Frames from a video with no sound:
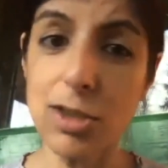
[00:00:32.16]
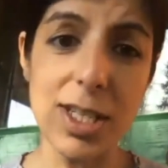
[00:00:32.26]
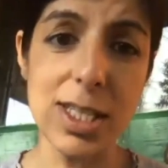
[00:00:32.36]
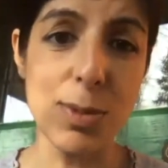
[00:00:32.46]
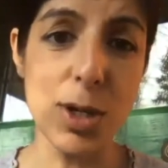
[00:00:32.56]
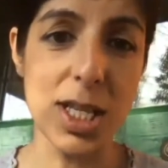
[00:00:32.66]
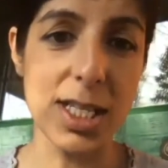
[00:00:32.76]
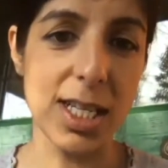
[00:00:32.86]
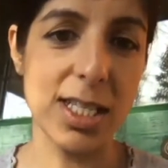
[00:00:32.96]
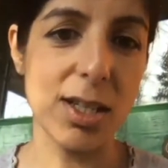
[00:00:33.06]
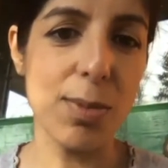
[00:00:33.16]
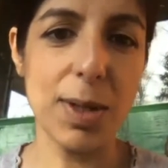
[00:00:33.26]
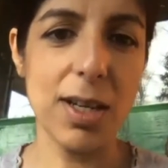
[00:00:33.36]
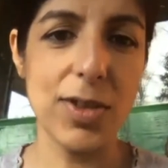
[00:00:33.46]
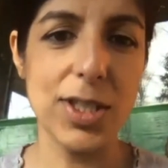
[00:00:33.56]
a green smoothie is ideal,
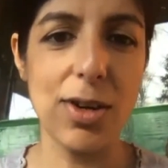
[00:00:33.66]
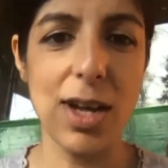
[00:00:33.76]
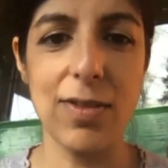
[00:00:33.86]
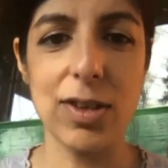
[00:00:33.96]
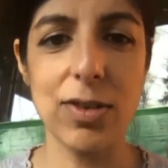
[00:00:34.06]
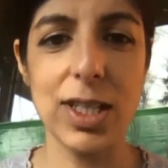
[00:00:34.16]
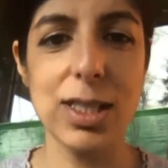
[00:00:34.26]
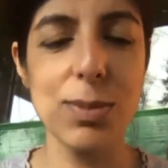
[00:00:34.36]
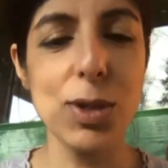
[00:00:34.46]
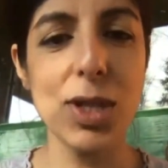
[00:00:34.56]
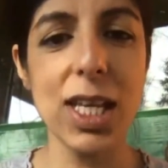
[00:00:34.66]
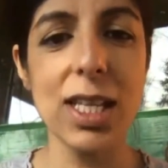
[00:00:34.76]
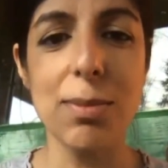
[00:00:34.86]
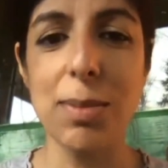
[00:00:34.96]
but if you don't have a green smoothie,